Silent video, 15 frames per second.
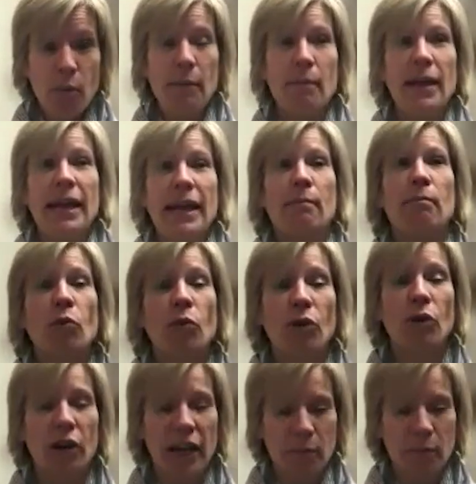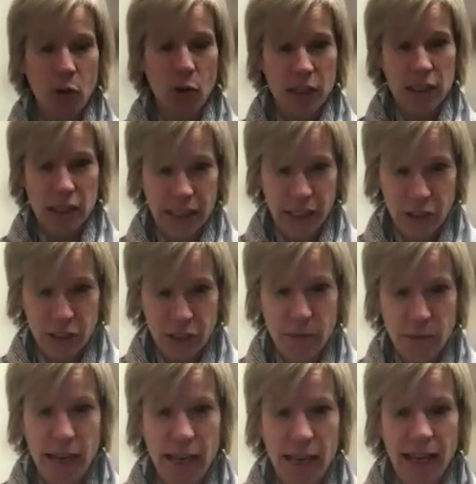more and more clear
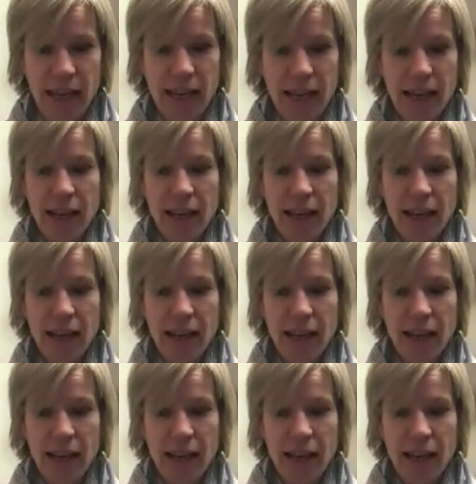to me.